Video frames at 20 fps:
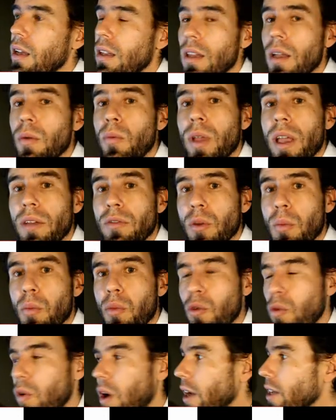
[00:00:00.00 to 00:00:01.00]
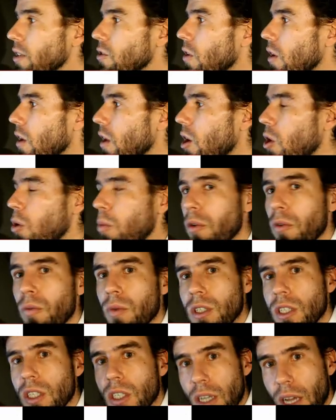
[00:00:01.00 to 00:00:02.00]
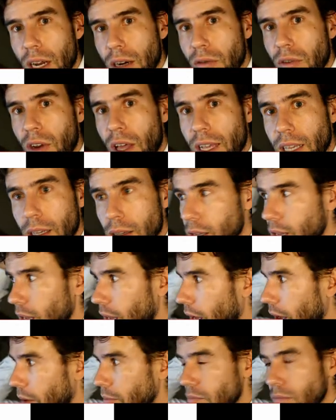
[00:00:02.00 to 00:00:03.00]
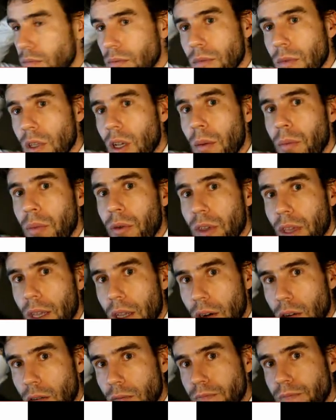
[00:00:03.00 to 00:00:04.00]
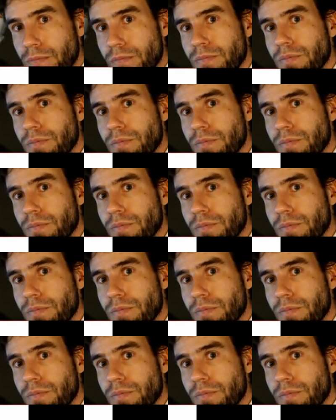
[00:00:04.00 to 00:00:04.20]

Then we have the parietal lobe, which is kind of like uh, up here.